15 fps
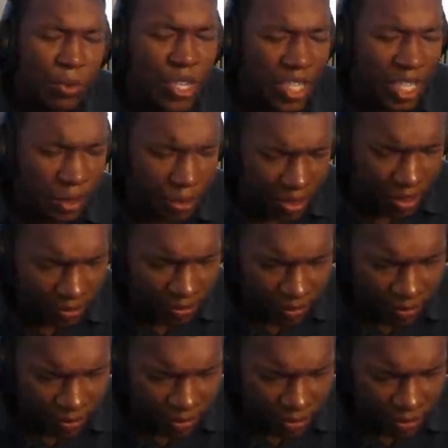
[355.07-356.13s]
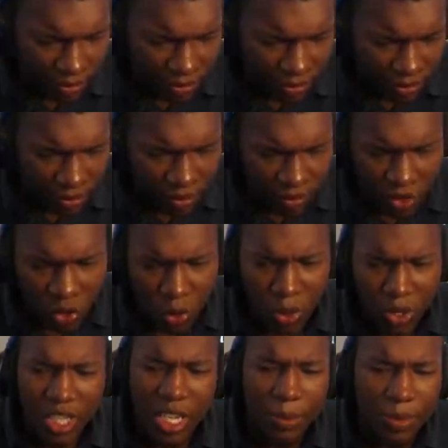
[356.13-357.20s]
two more clips. Two more